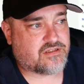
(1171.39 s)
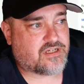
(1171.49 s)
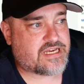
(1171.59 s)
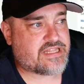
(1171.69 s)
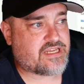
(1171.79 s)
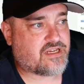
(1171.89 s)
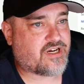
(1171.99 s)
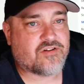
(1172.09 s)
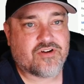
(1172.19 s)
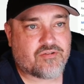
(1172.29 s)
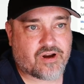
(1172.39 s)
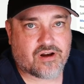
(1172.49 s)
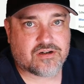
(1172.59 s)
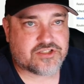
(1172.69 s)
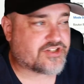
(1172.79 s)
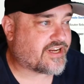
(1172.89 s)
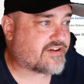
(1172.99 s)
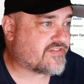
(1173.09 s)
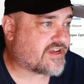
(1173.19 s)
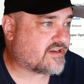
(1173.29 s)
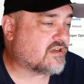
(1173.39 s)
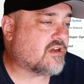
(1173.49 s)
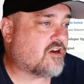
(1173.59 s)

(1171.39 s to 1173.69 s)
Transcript: I think every router should have that,